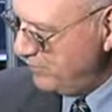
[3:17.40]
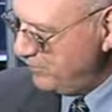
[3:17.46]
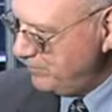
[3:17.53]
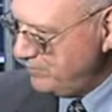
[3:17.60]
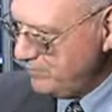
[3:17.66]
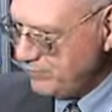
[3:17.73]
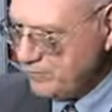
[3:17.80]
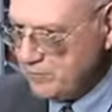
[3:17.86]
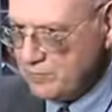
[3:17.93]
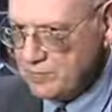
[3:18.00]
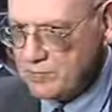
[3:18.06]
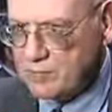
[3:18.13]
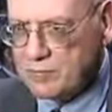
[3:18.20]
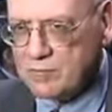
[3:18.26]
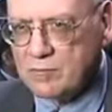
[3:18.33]

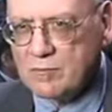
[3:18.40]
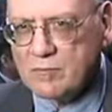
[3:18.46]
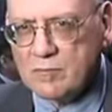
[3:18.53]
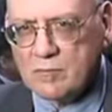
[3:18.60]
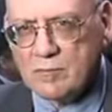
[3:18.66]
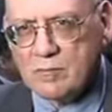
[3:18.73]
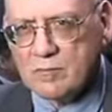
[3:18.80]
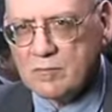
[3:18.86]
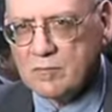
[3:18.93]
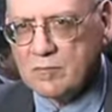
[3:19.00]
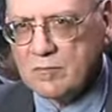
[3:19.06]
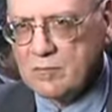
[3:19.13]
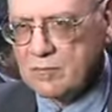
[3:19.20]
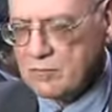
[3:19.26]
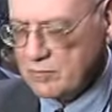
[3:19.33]

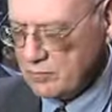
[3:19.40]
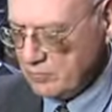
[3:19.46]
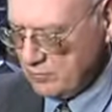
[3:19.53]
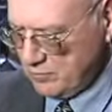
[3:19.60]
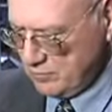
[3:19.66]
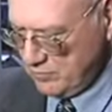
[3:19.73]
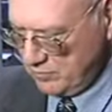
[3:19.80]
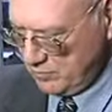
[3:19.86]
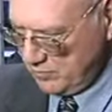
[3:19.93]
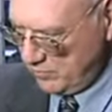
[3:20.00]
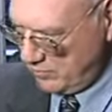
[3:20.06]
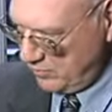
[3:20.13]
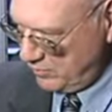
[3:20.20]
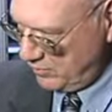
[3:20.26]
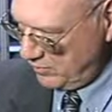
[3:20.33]

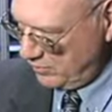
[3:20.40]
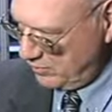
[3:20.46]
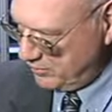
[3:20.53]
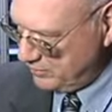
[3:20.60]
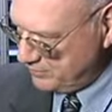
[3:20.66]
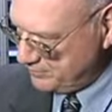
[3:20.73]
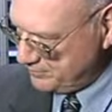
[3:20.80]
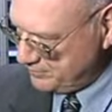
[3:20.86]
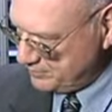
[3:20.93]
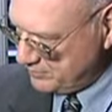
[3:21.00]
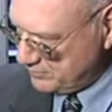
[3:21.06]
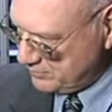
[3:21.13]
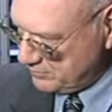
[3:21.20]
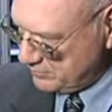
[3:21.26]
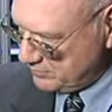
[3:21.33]

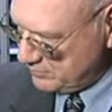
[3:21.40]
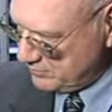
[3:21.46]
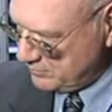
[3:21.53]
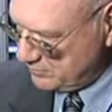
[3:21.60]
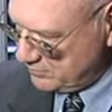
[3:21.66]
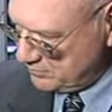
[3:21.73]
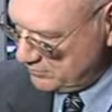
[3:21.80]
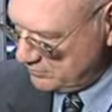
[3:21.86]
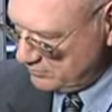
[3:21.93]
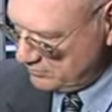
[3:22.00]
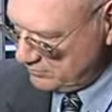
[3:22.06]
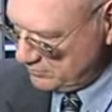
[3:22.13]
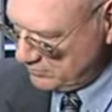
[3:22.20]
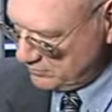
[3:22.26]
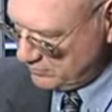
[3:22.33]

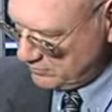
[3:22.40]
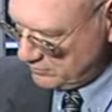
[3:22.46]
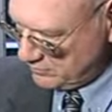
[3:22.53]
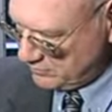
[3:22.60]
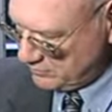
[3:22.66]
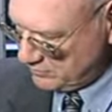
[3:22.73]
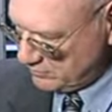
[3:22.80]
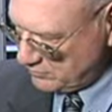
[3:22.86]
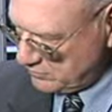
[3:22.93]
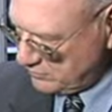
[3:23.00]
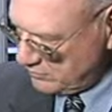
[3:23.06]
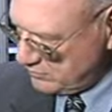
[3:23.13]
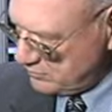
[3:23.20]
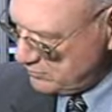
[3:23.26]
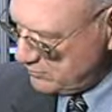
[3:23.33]

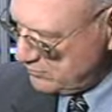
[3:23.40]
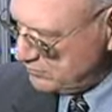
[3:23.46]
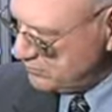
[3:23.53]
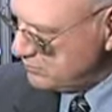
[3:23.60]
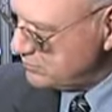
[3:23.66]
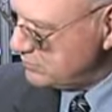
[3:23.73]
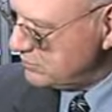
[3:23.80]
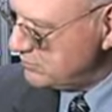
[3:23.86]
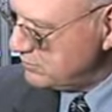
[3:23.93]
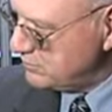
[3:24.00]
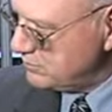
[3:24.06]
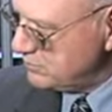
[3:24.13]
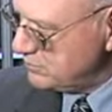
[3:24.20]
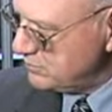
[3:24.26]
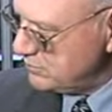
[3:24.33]

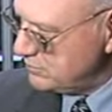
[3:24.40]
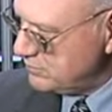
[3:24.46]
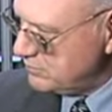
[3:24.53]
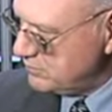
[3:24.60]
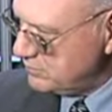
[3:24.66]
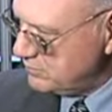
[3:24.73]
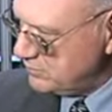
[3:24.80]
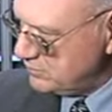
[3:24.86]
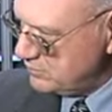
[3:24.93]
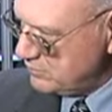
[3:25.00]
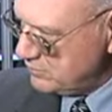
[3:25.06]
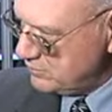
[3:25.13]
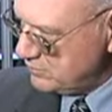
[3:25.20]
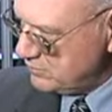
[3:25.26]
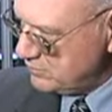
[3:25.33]
This person isn't speaking.